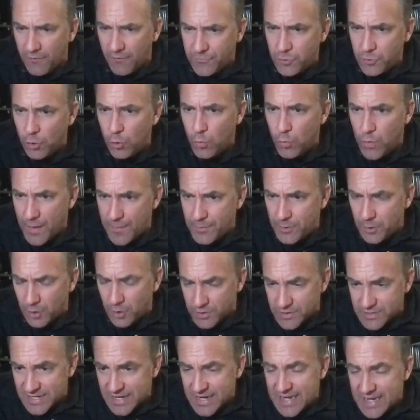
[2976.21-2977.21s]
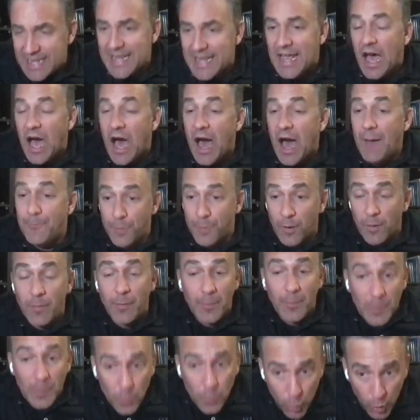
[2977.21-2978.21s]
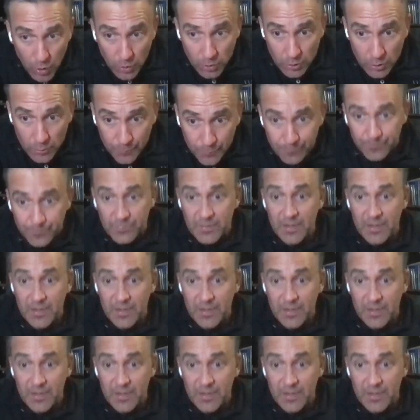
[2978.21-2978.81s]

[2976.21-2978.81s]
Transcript: of your webinars? I probably will.